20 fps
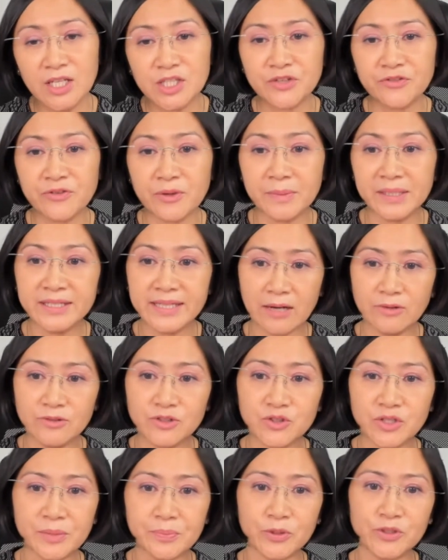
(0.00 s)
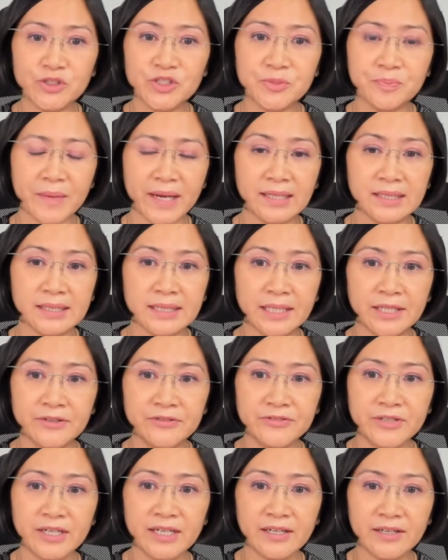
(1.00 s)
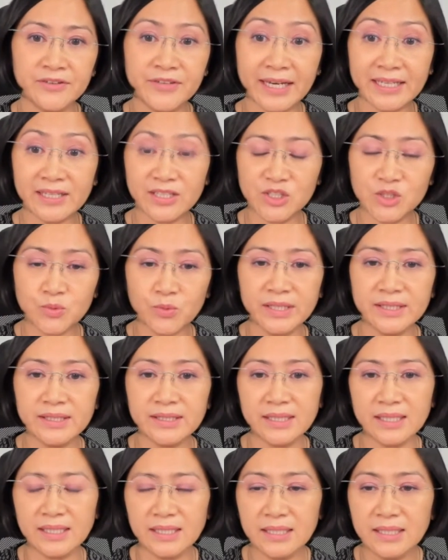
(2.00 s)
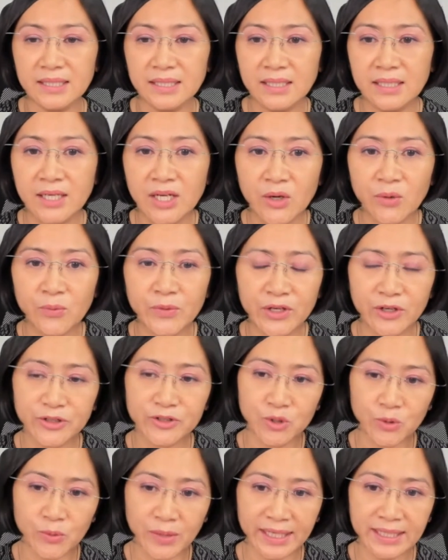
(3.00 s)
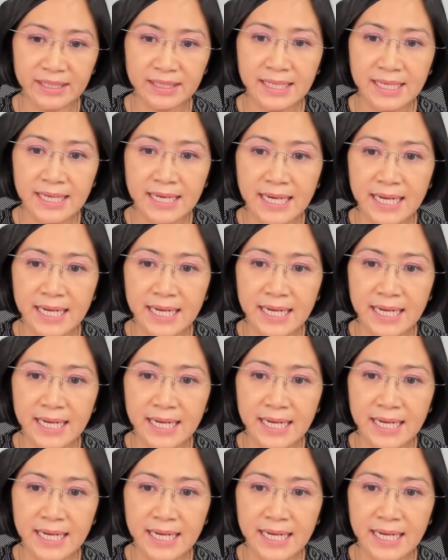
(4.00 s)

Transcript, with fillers: So from a downstream perspective, uh, that is what uh, we are doing.